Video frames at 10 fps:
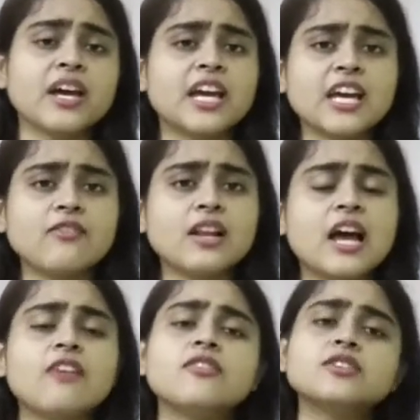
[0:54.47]
A will
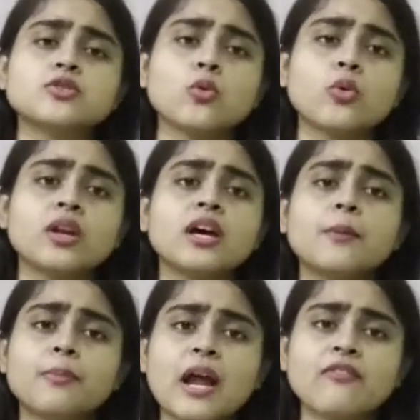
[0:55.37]
have its own
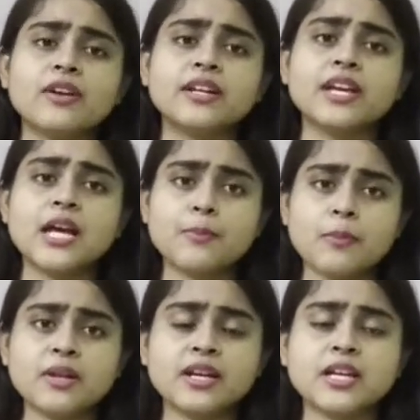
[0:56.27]
private key and
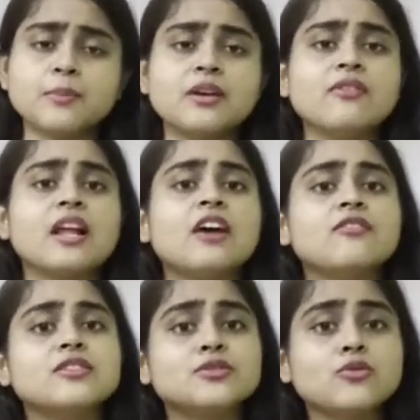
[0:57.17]
public key, B will have
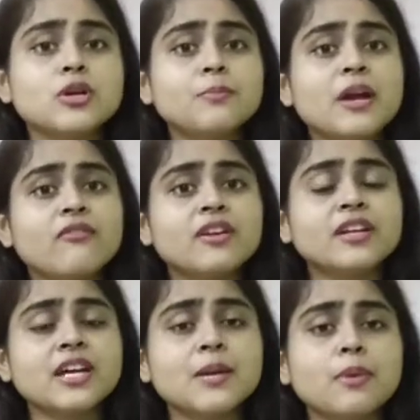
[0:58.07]
its own private
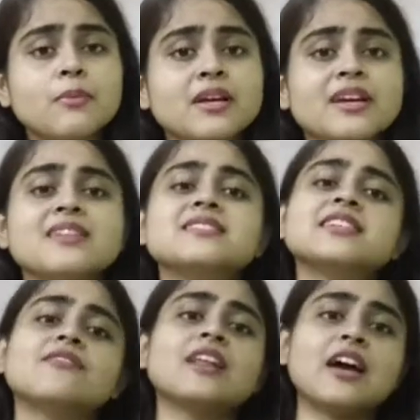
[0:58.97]
key and public key, and
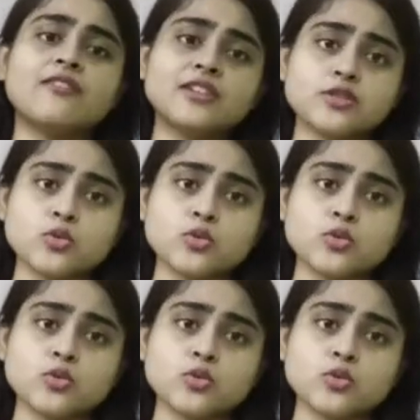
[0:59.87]
C will have its